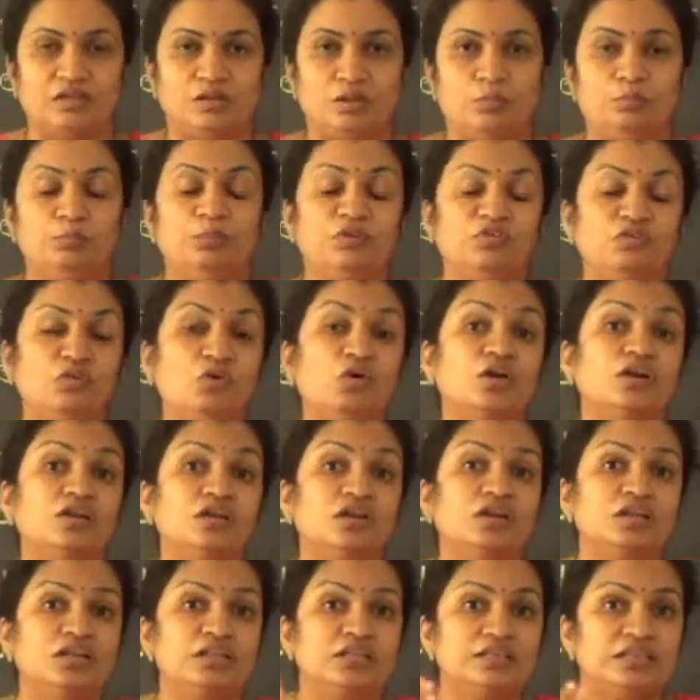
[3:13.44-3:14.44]
Before
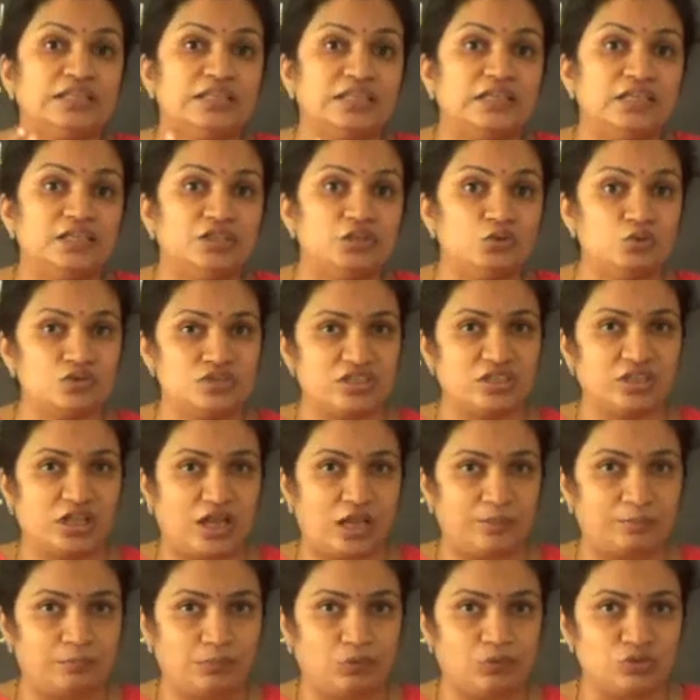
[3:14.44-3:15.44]
the user
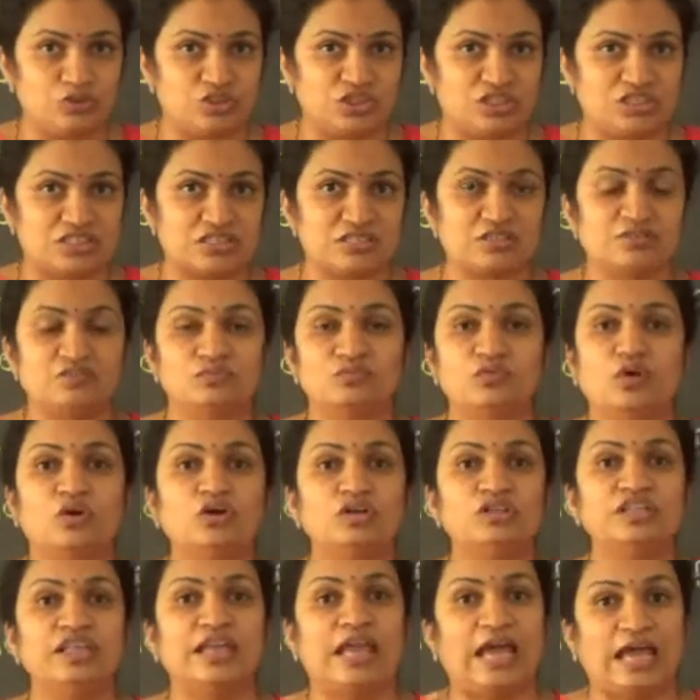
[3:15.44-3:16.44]
approaches
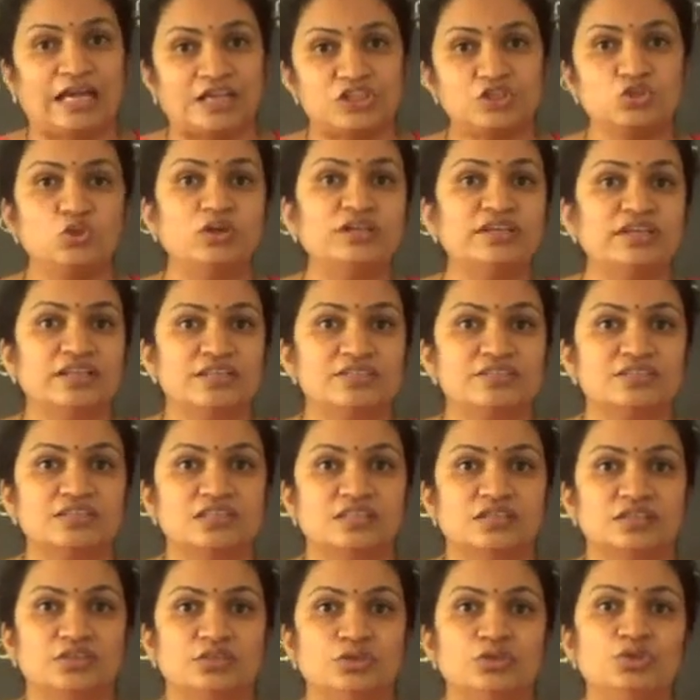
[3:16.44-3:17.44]
for the actual
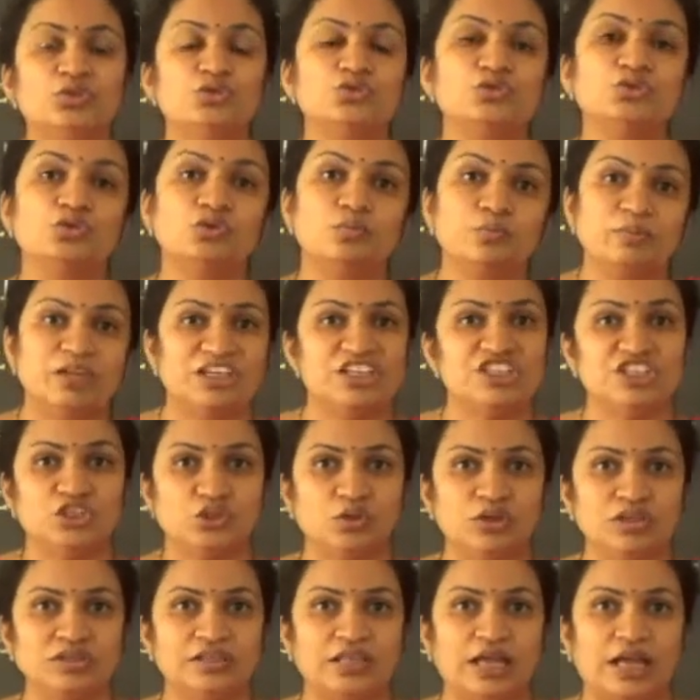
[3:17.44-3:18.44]
testing, you should make
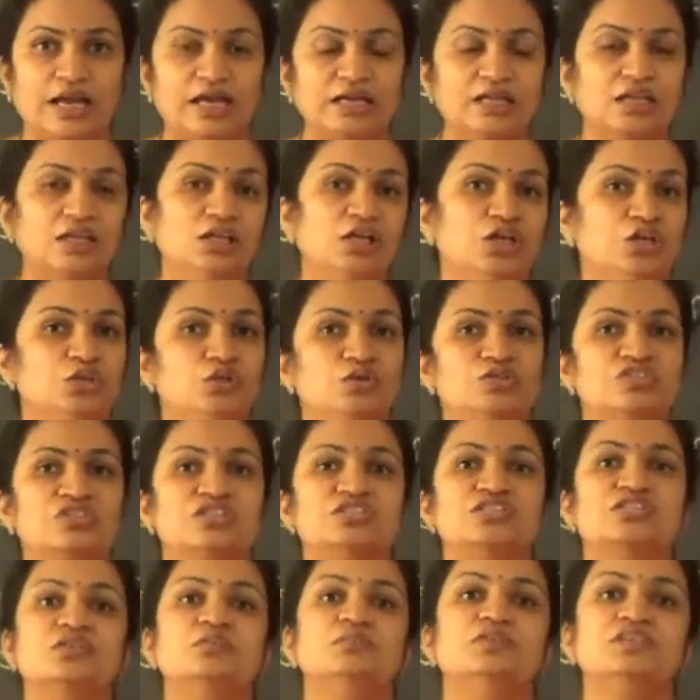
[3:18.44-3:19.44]
sure that your
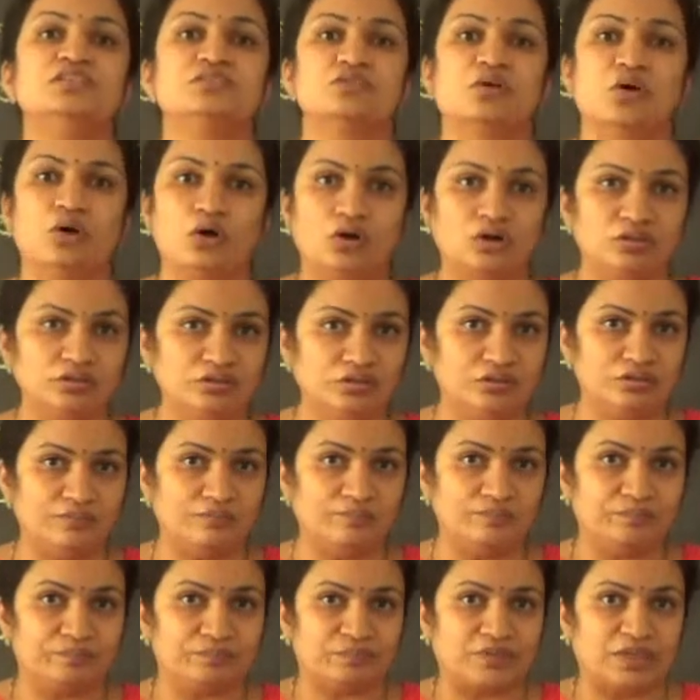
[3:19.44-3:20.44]
system is on.